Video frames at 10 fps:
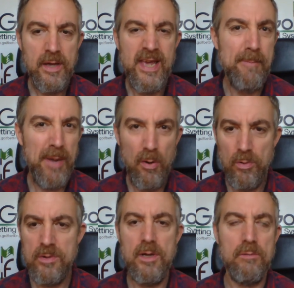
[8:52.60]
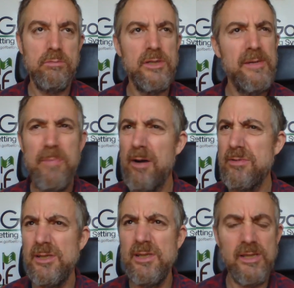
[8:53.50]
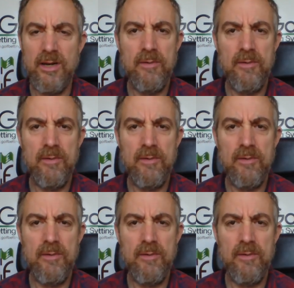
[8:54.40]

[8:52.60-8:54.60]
Ian Poulter, Ian Poulter, I don't know,